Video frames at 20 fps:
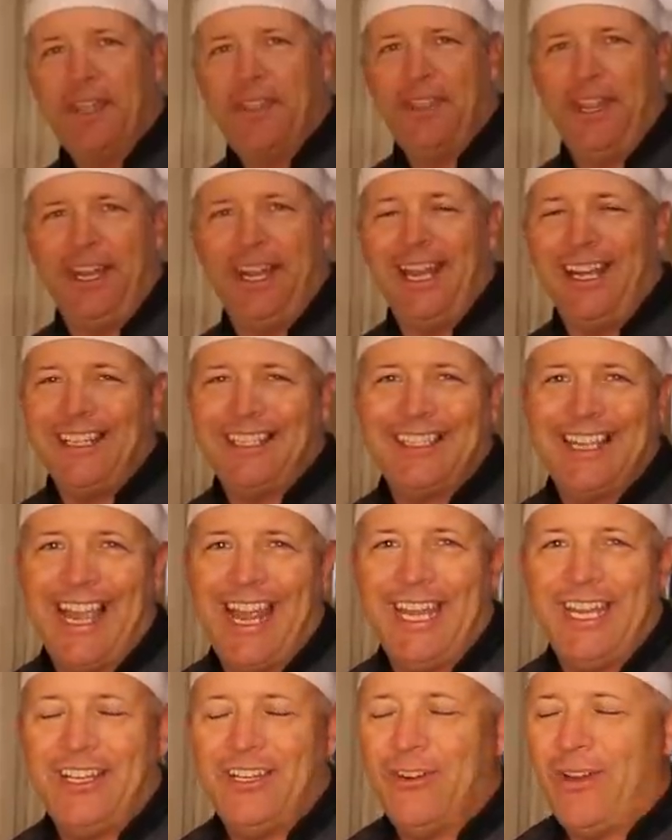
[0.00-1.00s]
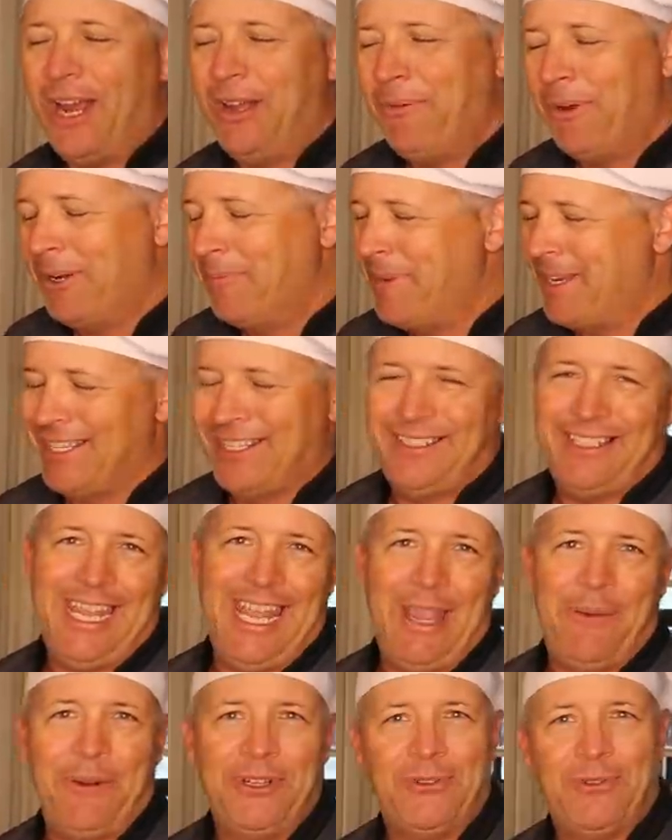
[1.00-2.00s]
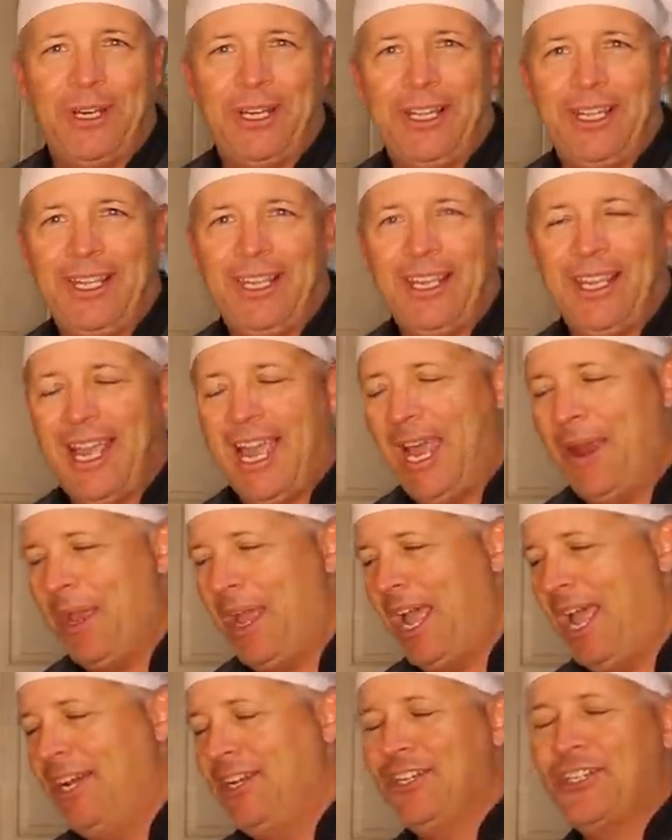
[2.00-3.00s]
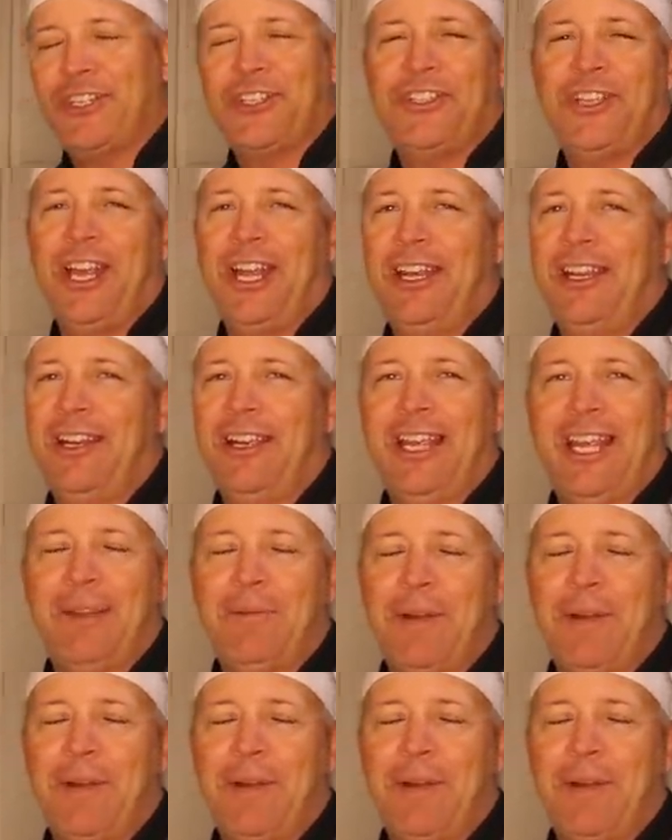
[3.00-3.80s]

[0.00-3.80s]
Then I decided, you know, I didn't want to make a sandwich or anything. I, I just decided, again,